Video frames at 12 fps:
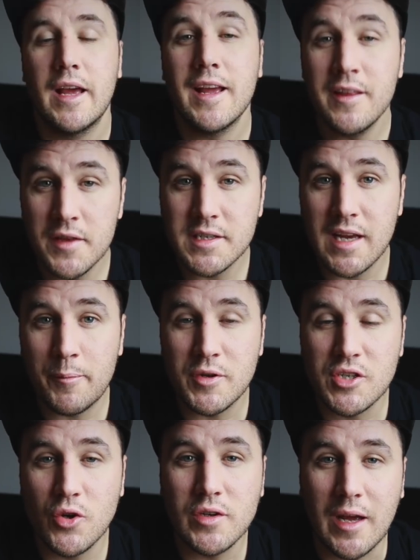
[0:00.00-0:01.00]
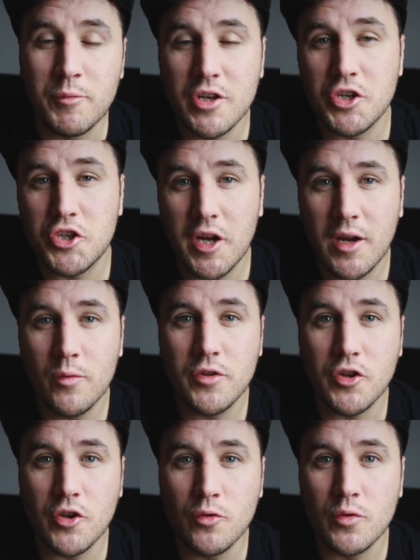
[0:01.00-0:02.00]
In this episode, I'm going to share
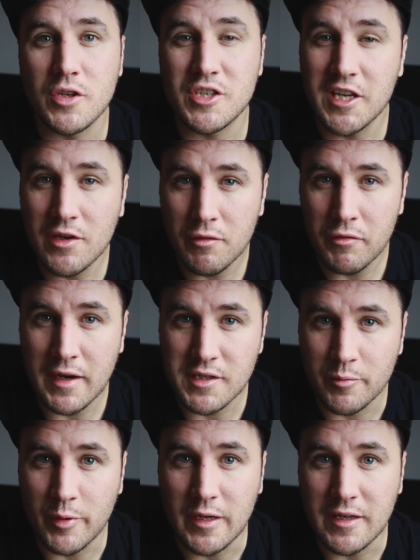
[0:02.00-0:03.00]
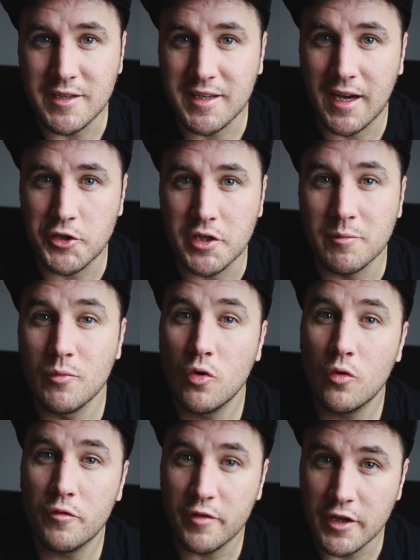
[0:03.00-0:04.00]
with you the secret recipe to catching
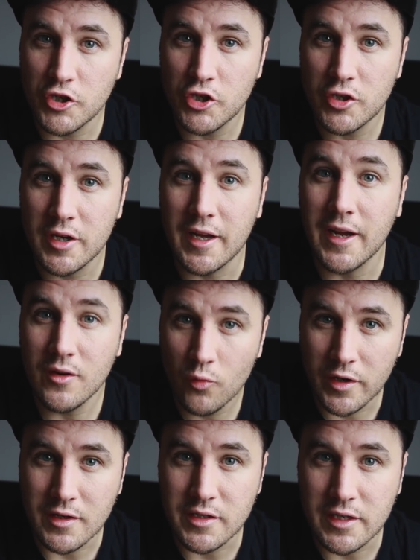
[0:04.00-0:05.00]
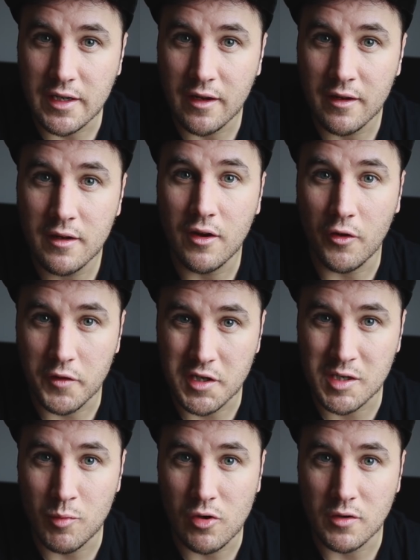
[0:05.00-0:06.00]
more fish in winter on the
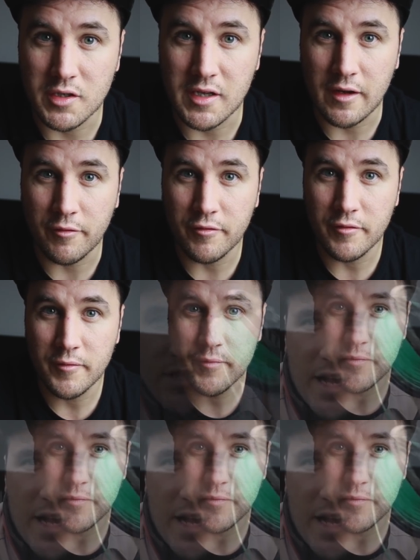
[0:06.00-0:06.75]
small stuff.